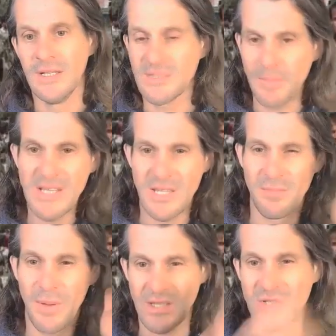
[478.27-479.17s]
the space of
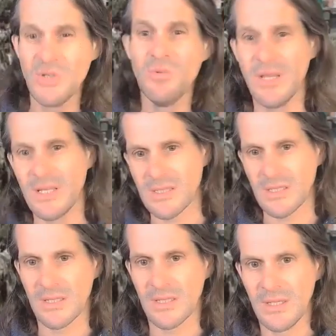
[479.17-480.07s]
the past two
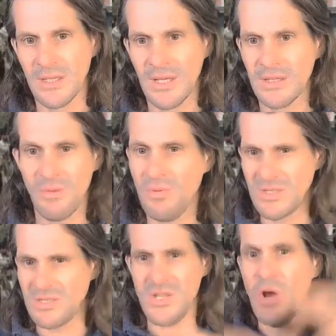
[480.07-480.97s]
weeks, there
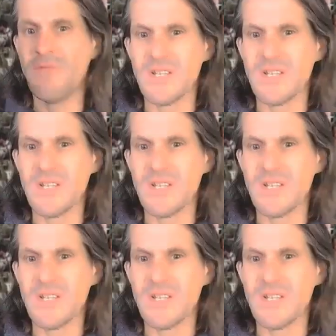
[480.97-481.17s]
was no